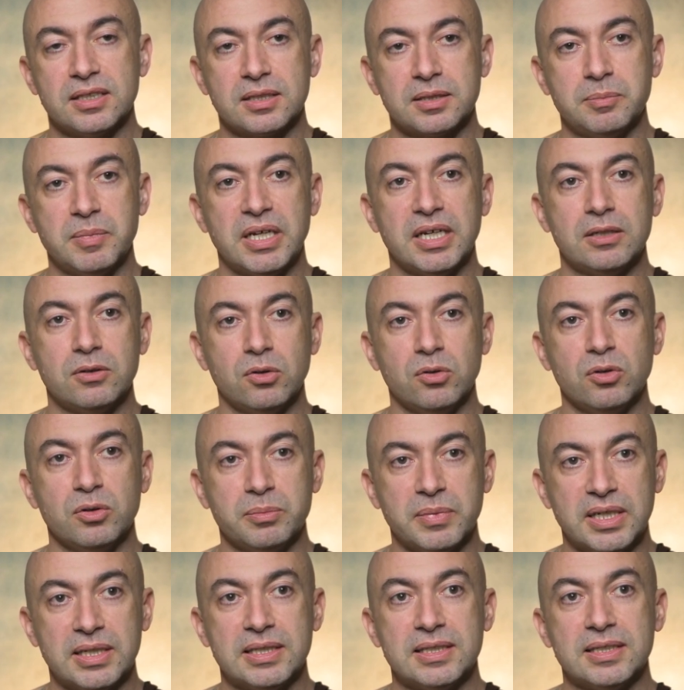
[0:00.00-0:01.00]
man, old
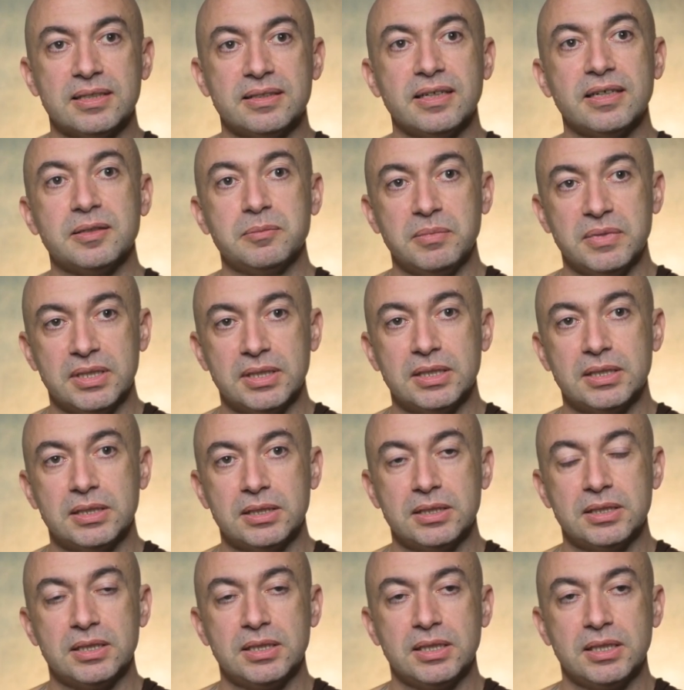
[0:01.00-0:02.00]
man, and a dead man.
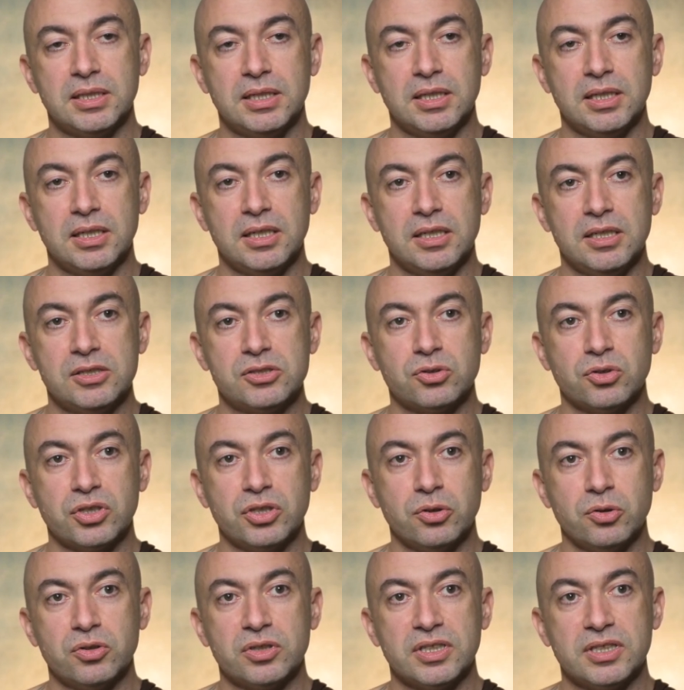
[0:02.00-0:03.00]
So
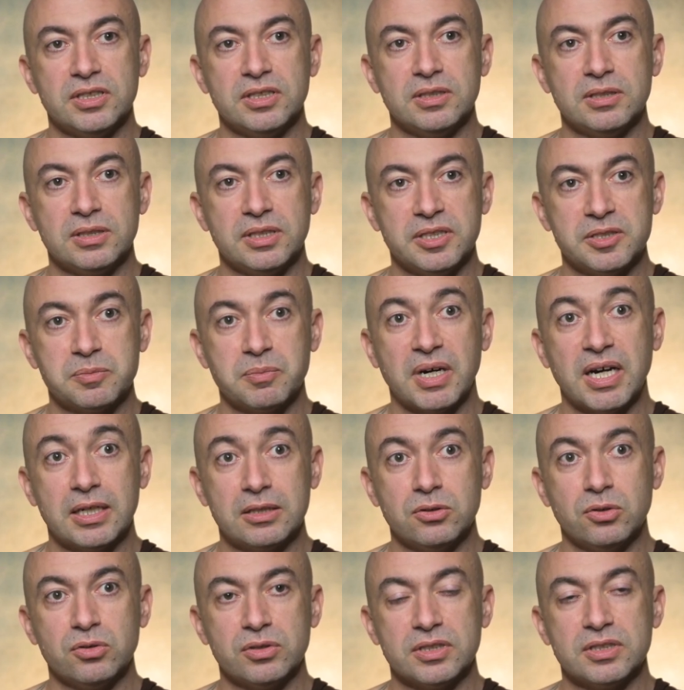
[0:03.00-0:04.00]
his
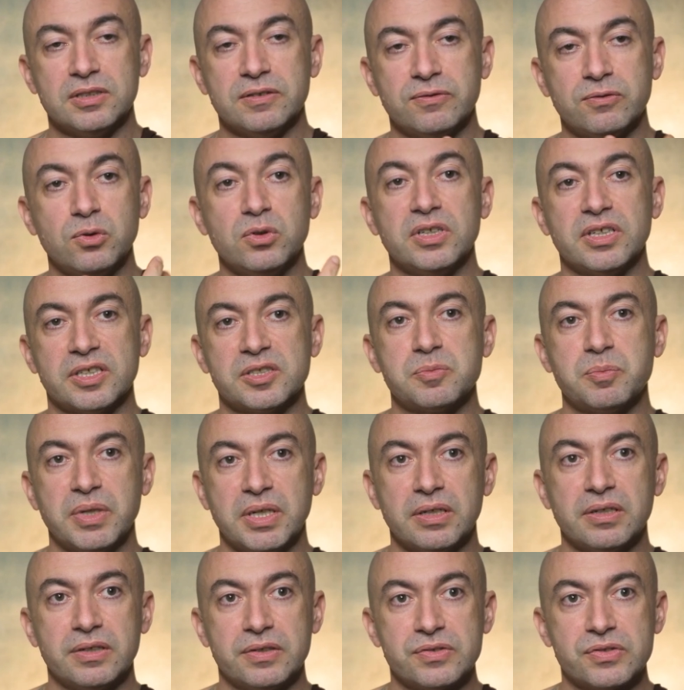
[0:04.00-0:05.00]
mind already fully
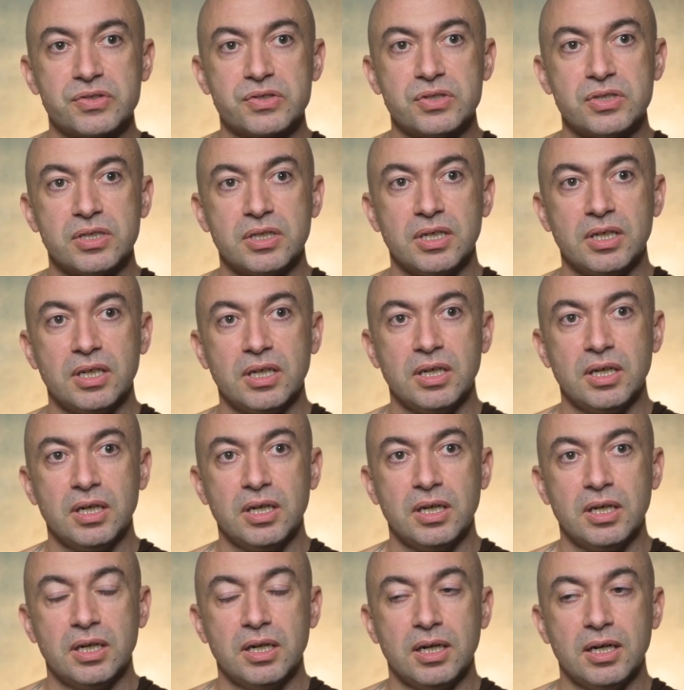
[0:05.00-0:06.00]
experienced
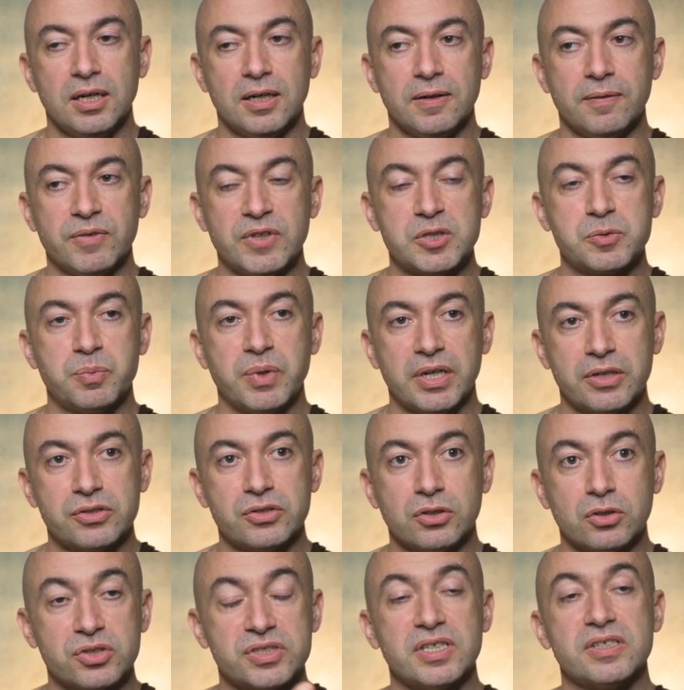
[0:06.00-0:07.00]
this
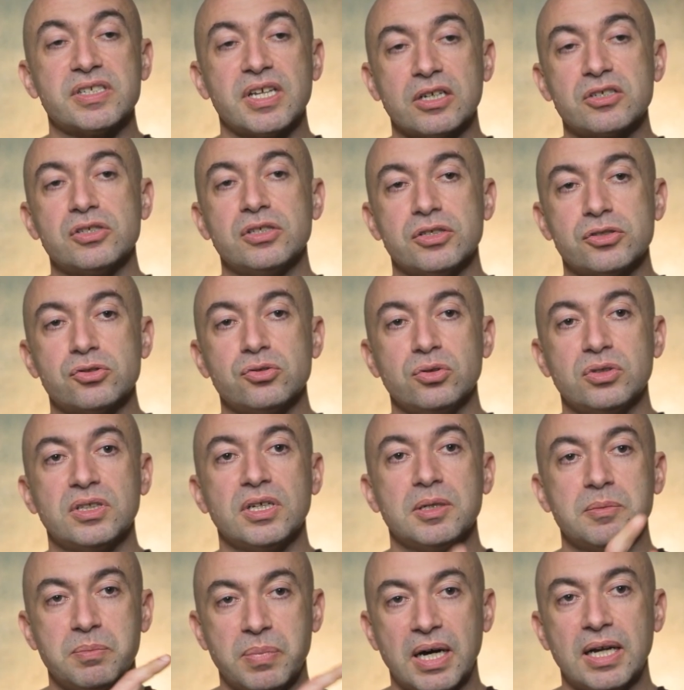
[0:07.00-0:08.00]
passion, because there's actually a sutta
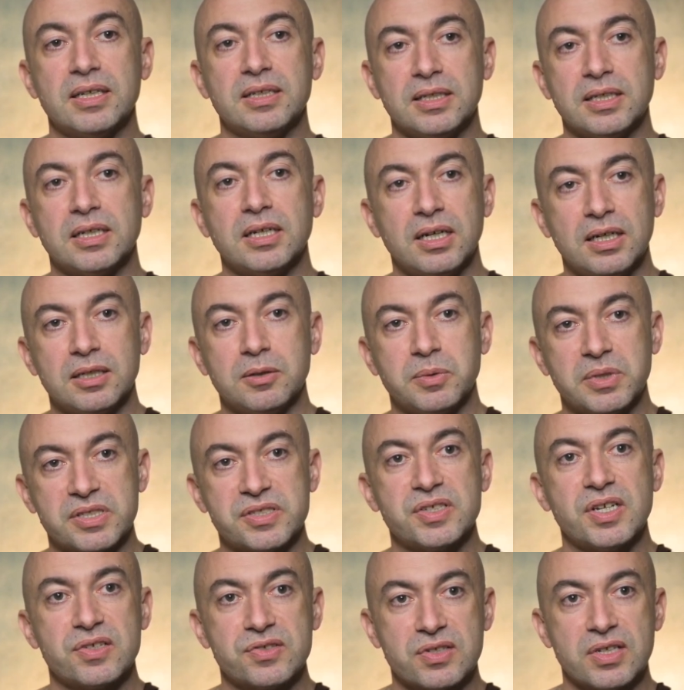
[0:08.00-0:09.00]
in Pali Nikaya where it
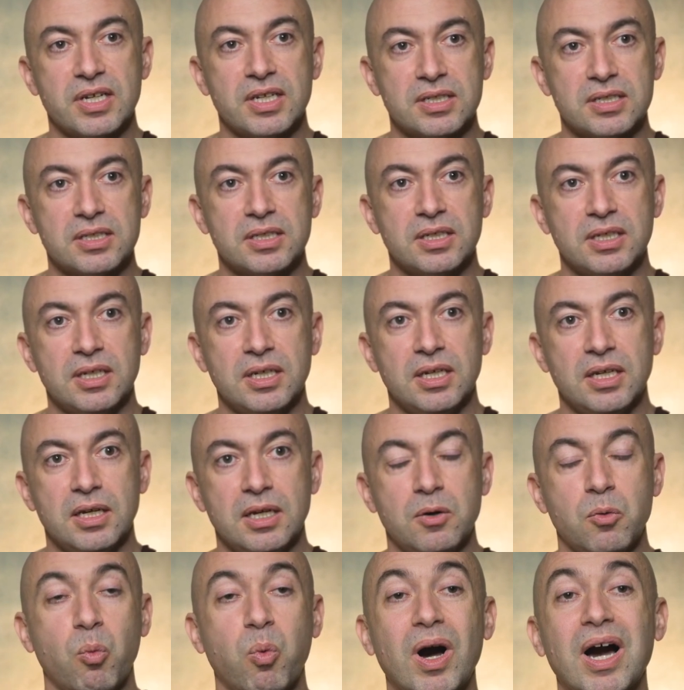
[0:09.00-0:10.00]
says that
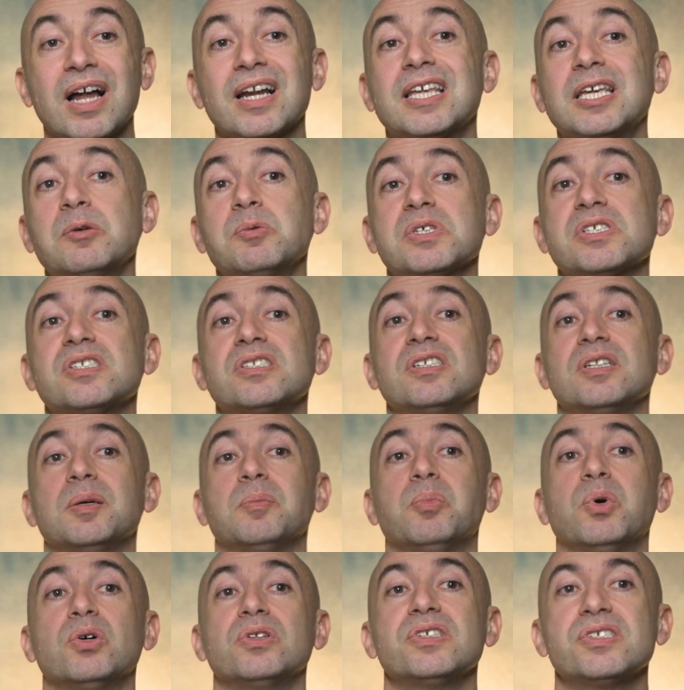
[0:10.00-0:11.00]
while he was still a
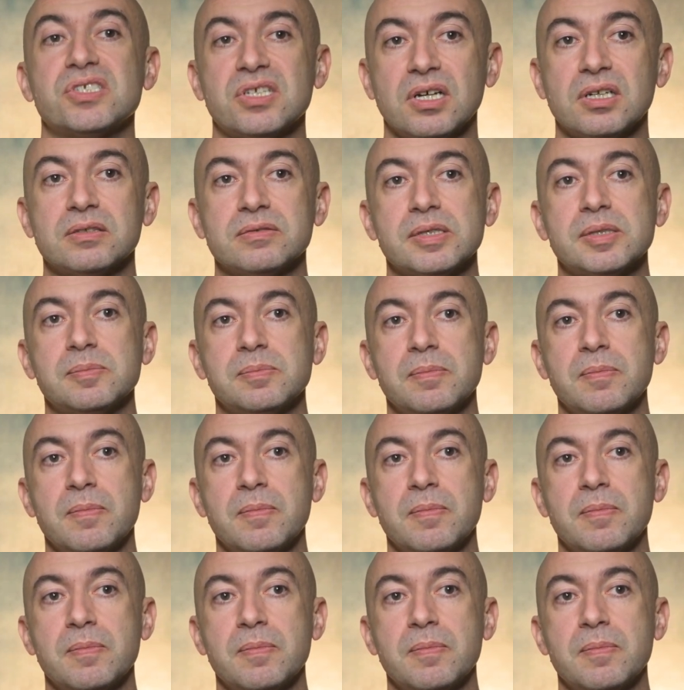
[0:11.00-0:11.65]
bodhisattva,